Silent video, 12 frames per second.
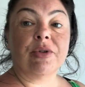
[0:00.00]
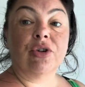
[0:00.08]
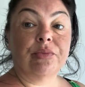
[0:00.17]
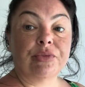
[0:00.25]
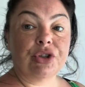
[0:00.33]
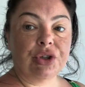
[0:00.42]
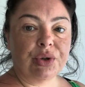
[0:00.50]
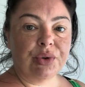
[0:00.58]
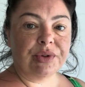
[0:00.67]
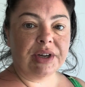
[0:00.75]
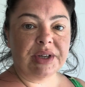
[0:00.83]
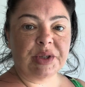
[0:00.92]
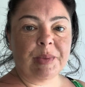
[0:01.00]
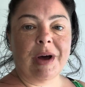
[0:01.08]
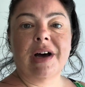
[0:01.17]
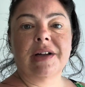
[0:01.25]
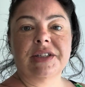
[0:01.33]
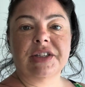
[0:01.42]
up to the
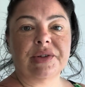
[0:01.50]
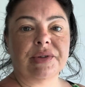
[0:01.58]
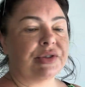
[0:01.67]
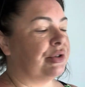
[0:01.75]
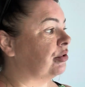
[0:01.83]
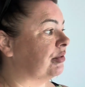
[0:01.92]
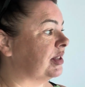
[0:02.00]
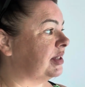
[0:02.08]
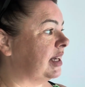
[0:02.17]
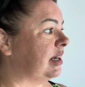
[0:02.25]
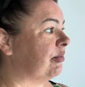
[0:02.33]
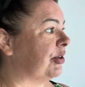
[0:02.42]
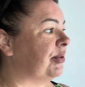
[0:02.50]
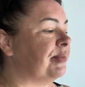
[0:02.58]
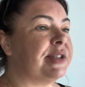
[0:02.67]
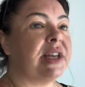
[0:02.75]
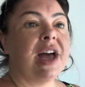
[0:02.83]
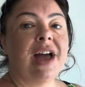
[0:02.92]
spa to do the sauna and steam
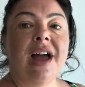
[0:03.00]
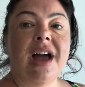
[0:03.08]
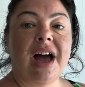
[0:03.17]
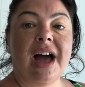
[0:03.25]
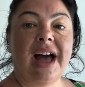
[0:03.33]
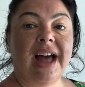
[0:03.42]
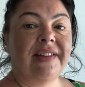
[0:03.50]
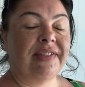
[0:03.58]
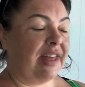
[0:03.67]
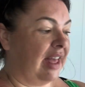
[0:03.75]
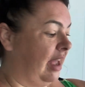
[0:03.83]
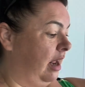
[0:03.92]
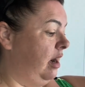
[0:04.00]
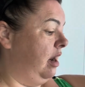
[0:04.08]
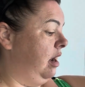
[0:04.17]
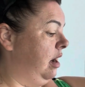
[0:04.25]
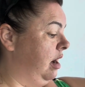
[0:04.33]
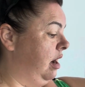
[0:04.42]
rooms, and then
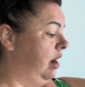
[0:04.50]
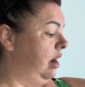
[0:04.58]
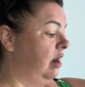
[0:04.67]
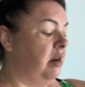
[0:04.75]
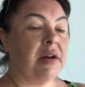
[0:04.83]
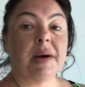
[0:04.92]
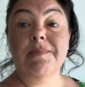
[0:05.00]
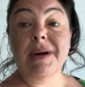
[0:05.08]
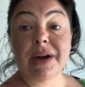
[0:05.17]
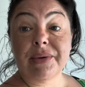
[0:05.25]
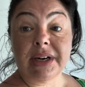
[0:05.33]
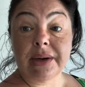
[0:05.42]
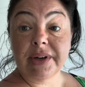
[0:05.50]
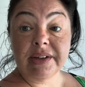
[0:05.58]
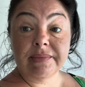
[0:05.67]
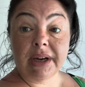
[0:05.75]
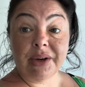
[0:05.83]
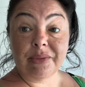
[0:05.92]
in about an hour
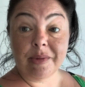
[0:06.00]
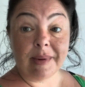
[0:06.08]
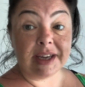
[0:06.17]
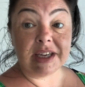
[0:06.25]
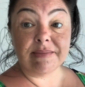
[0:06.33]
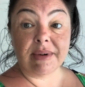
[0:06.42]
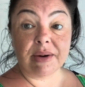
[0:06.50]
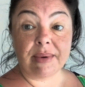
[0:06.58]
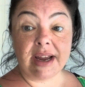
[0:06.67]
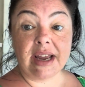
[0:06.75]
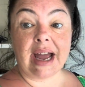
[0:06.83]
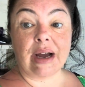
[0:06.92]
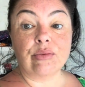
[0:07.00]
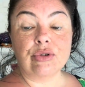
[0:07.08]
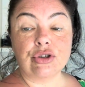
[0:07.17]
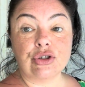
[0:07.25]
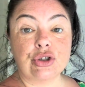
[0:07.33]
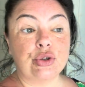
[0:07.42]
I will be making my way out
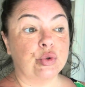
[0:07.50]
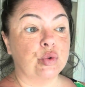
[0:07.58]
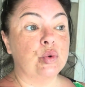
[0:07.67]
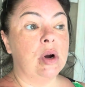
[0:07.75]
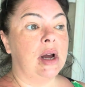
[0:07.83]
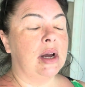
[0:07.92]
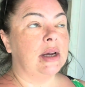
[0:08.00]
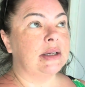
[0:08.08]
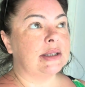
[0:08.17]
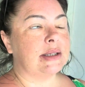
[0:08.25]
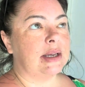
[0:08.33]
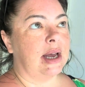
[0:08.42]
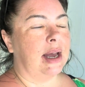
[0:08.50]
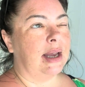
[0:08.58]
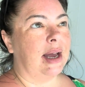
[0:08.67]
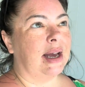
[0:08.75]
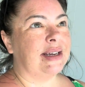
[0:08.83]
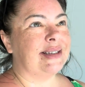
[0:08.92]
to Sky
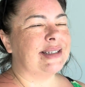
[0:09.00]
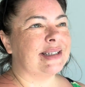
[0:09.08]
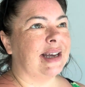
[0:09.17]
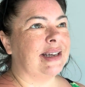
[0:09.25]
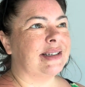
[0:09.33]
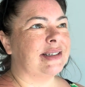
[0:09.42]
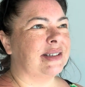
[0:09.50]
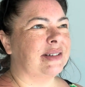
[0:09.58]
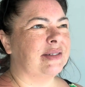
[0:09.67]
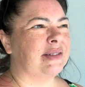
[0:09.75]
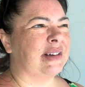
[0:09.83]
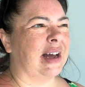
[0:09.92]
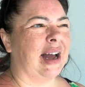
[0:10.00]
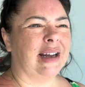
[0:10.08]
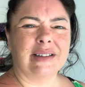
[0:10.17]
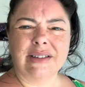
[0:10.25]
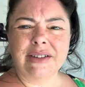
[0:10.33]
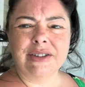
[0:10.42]
High Sights and
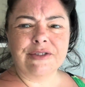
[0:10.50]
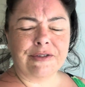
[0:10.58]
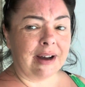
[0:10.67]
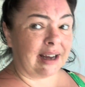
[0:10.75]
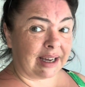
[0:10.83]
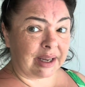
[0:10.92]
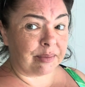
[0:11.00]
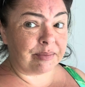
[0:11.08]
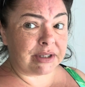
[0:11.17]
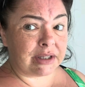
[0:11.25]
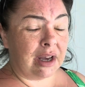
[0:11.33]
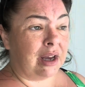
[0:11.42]
Island Vibes,